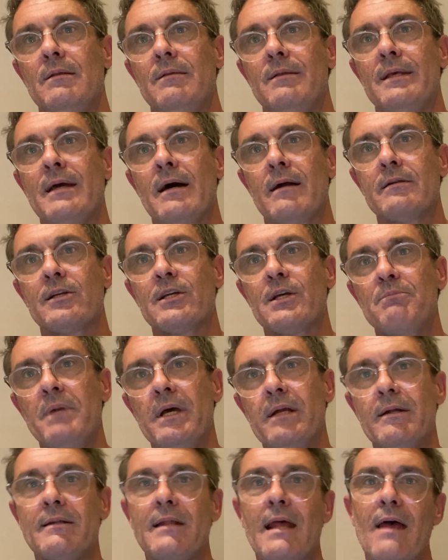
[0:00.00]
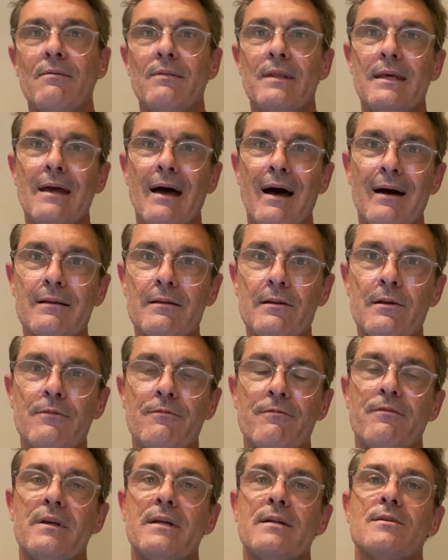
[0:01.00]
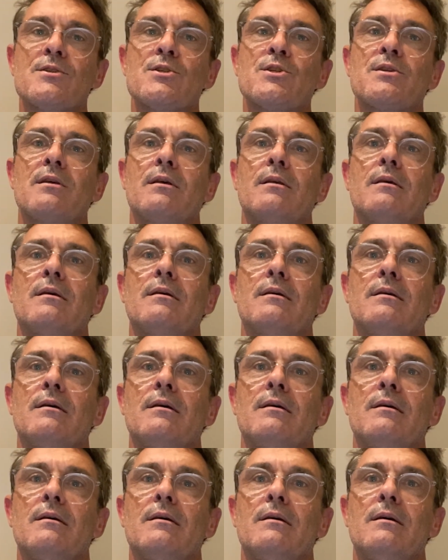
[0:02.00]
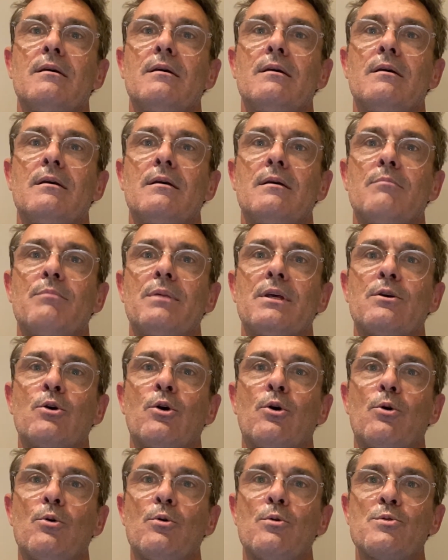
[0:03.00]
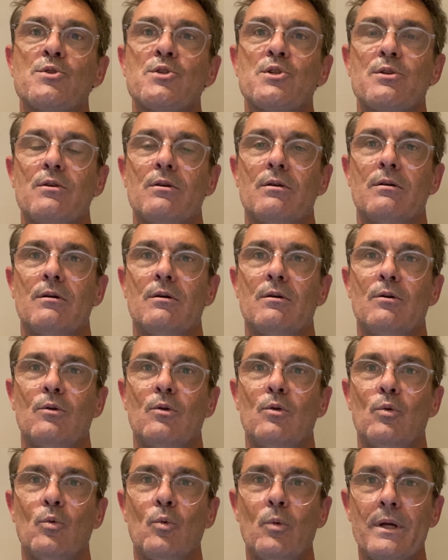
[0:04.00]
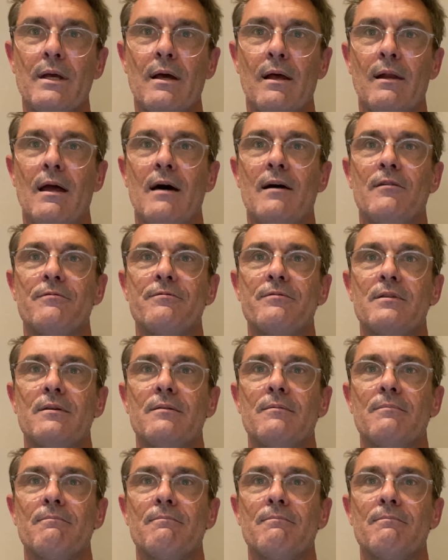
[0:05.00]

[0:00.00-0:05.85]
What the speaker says: the uncommitted and the unconvinced, because we are loved.